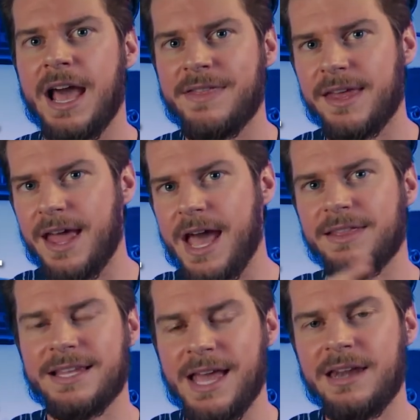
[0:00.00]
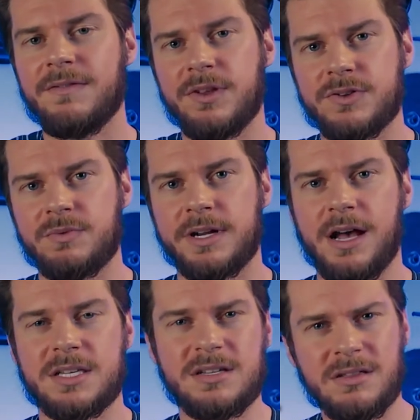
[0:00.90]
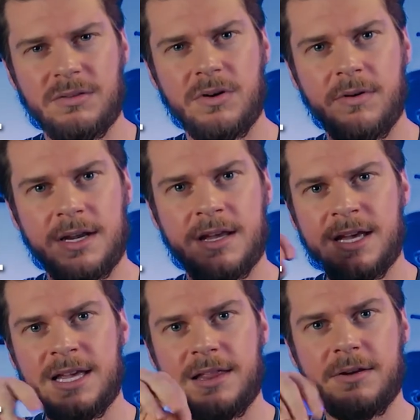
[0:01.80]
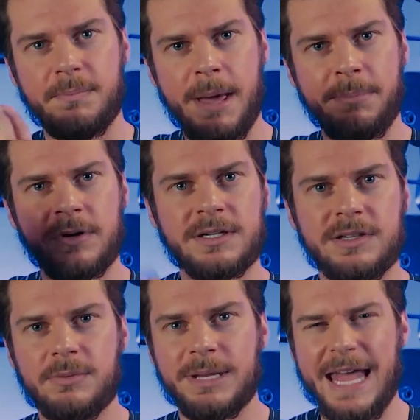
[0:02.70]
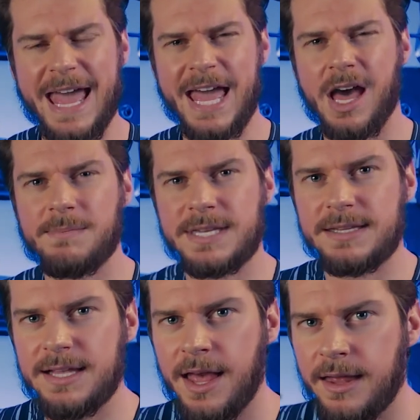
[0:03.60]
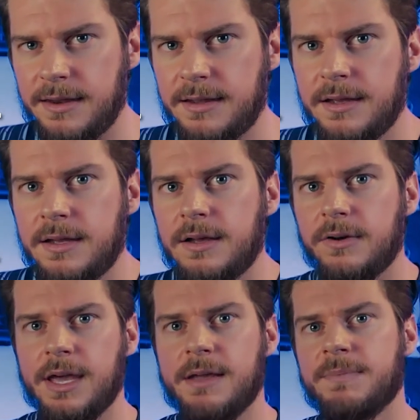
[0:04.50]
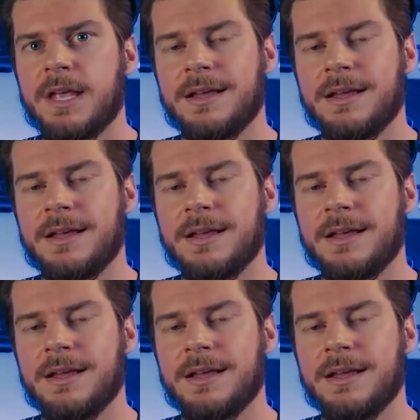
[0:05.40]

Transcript: And then at the end of those workouts, you can throw in a little pepper and a little bit of abs at the end, okay?